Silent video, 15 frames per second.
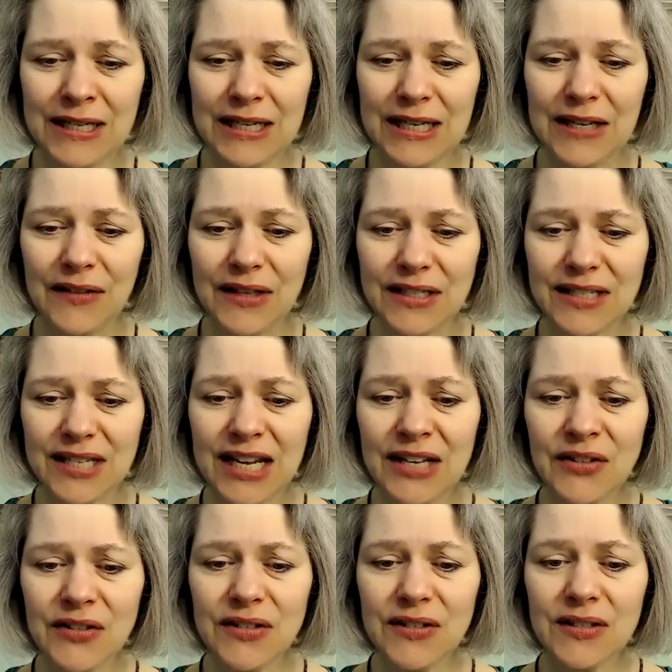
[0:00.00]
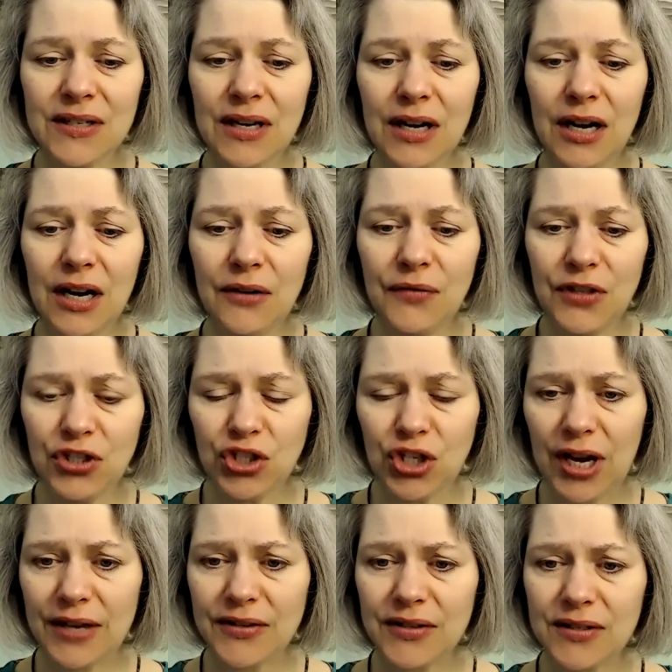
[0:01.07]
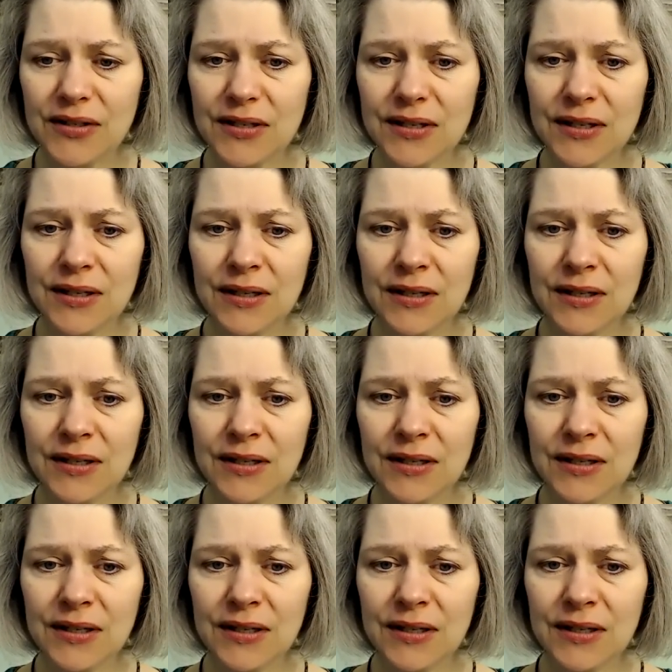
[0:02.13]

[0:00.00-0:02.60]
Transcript: in the tents of the just.